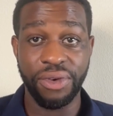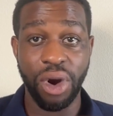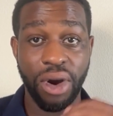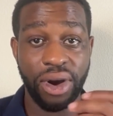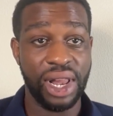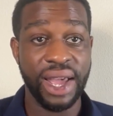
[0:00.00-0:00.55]

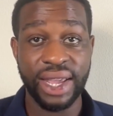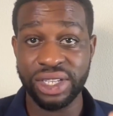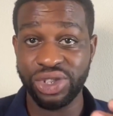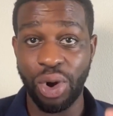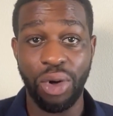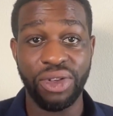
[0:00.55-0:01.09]
our clients
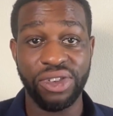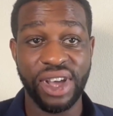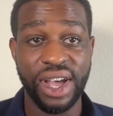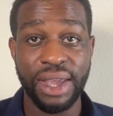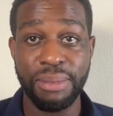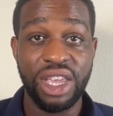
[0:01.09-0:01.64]
all the
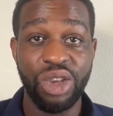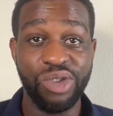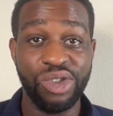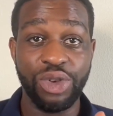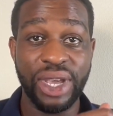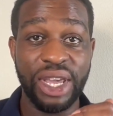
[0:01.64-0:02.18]
time,
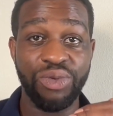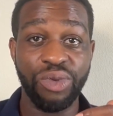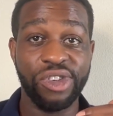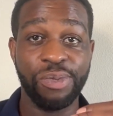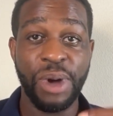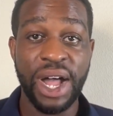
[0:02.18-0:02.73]
you get
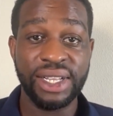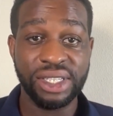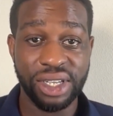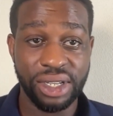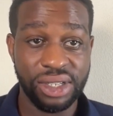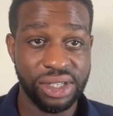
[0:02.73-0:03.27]

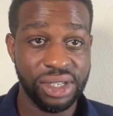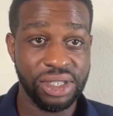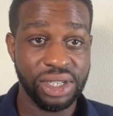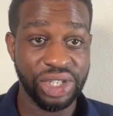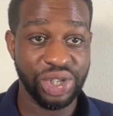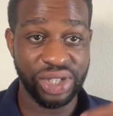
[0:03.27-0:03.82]
responses such